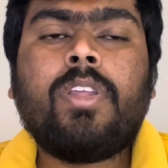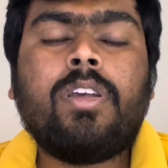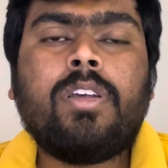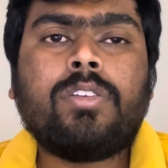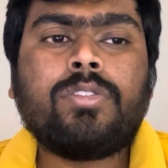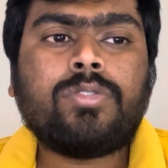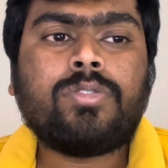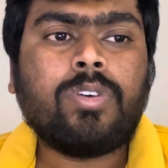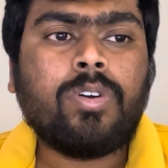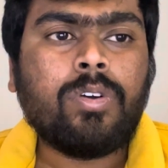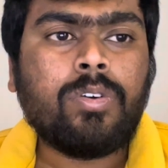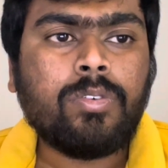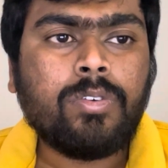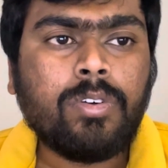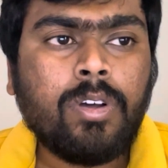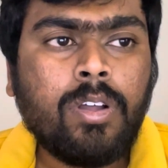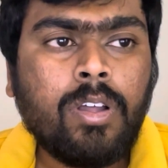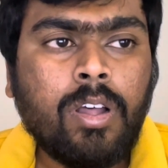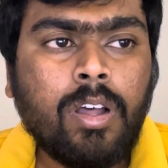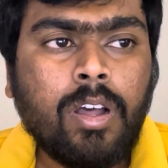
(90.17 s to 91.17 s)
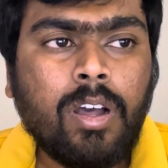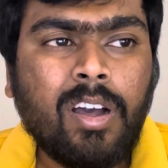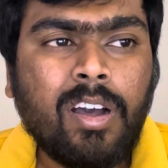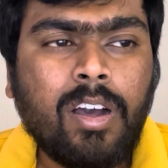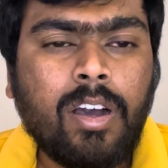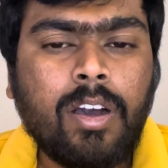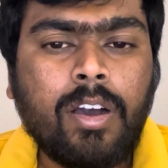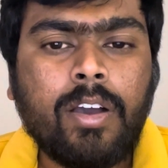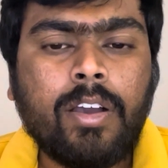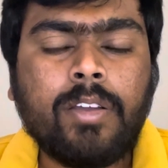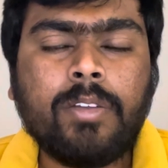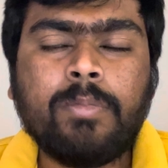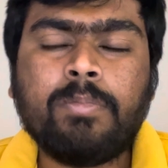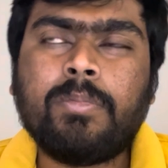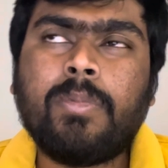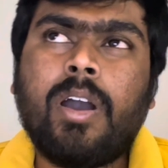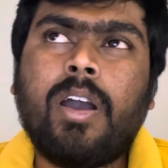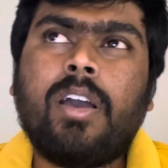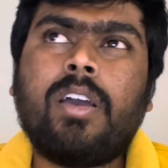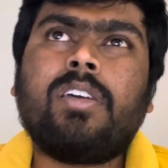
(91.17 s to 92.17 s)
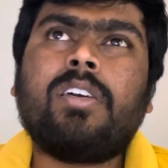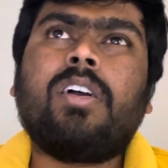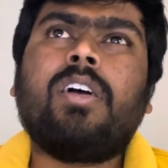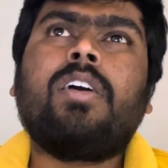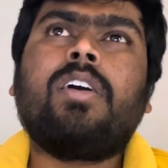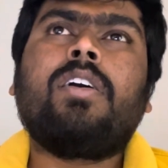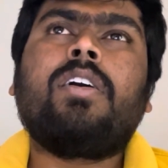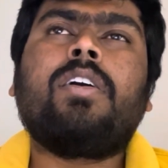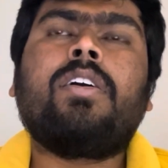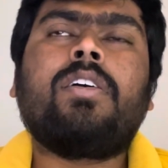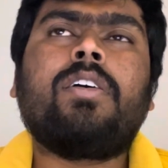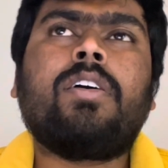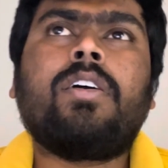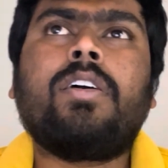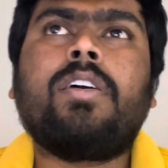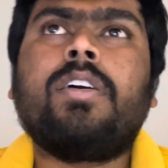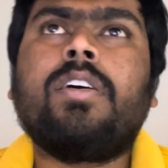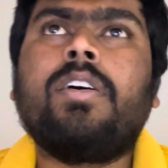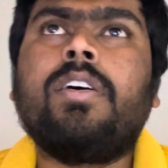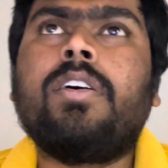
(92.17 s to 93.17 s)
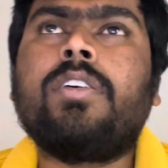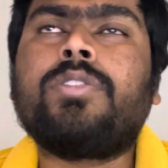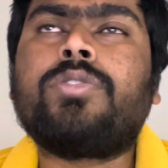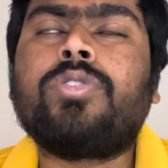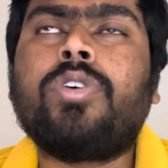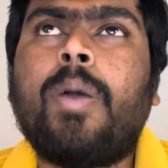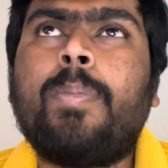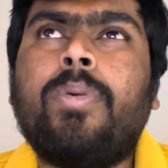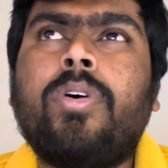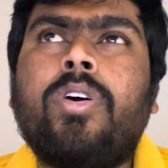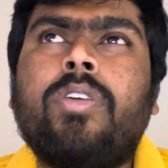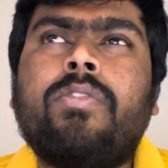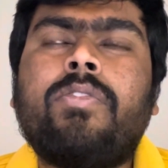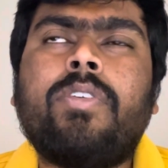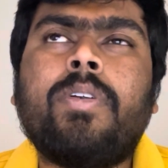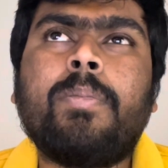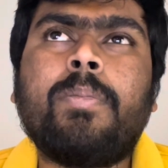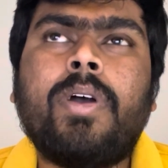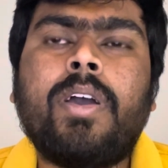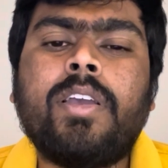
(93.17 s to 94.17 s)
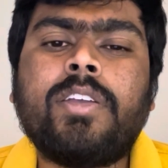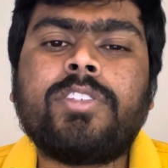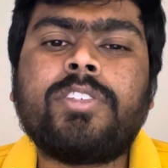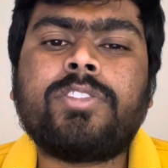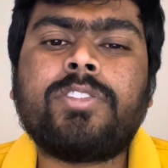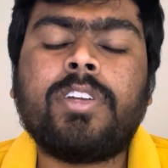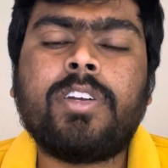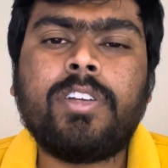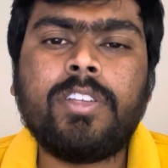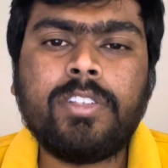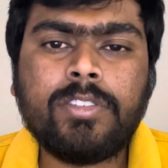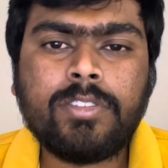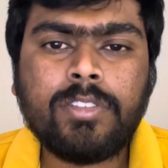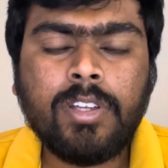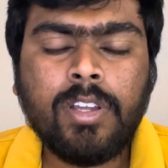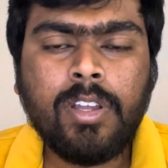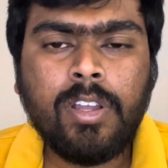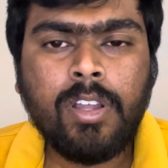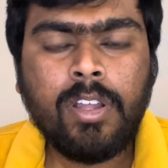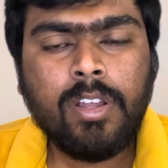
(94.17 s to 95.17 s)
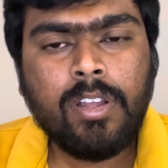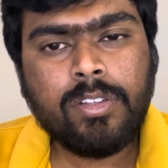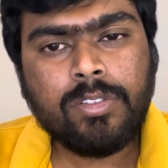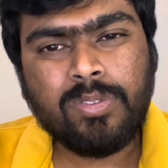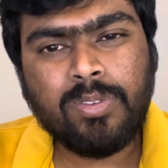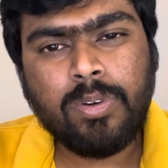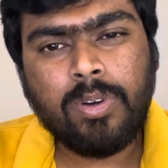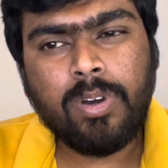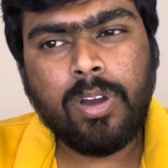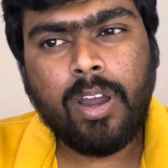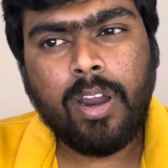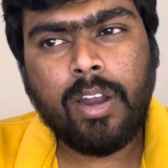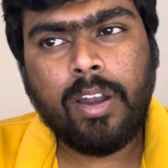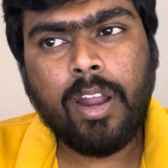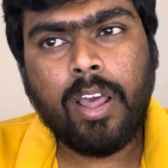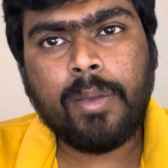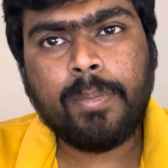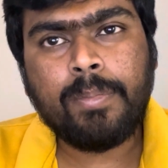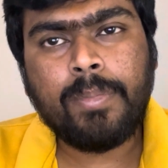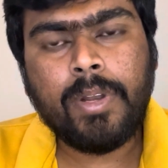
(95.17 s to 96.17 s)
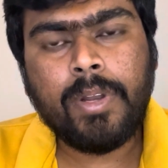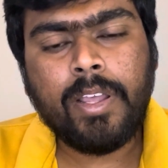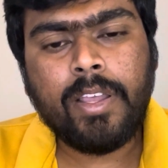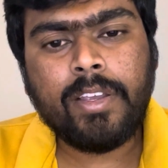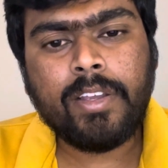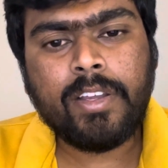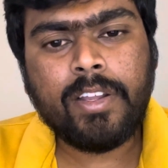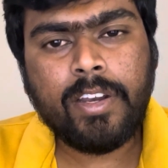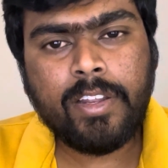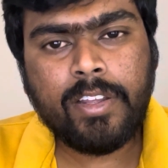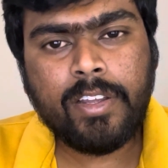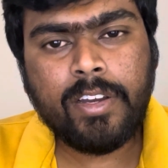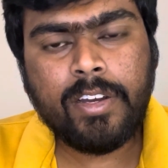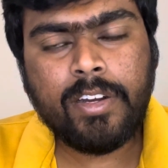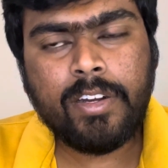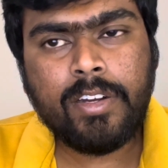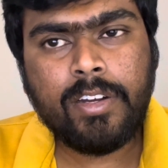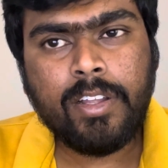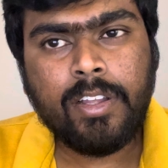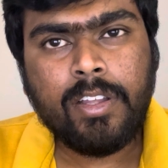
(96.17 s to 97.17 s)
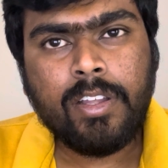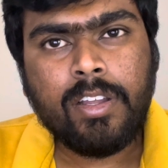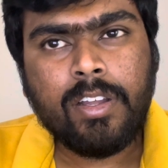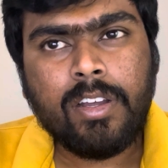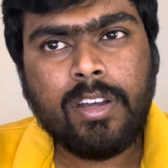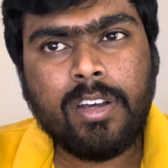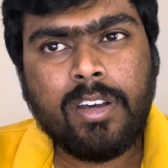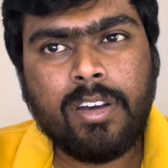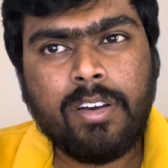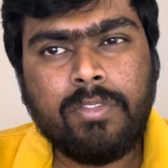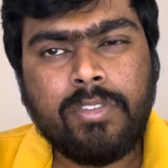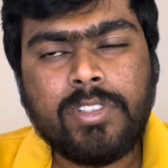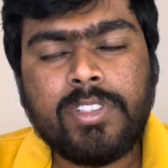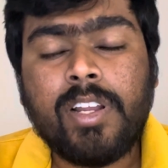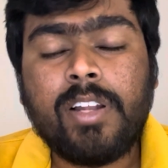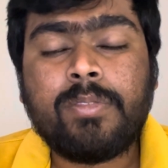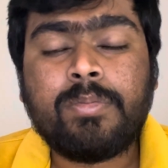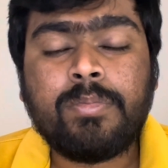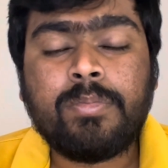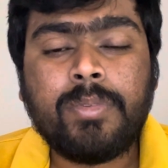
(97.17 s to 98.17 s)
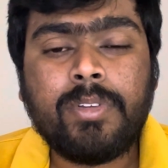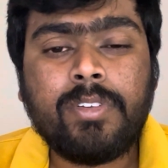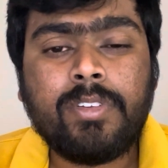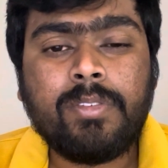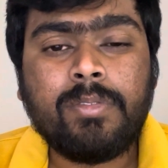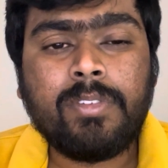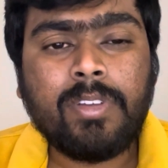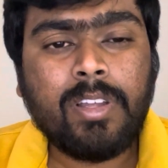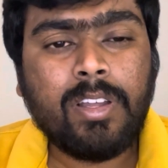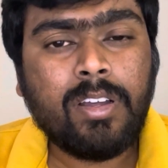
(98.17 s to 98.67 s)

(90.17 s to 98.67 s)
so in my so apart from my studies, so I like playing cricket, which helps me